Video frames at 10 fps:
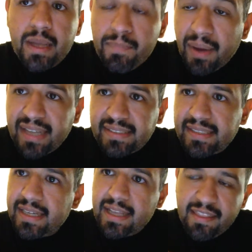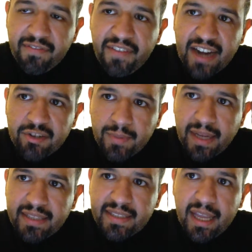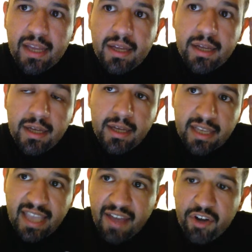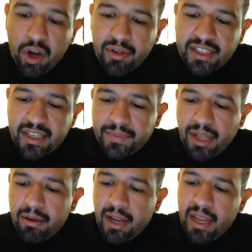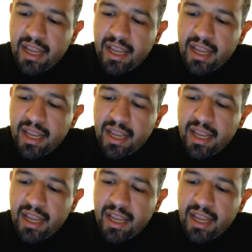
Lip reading: But the fact remains that Kevin Owens comes out.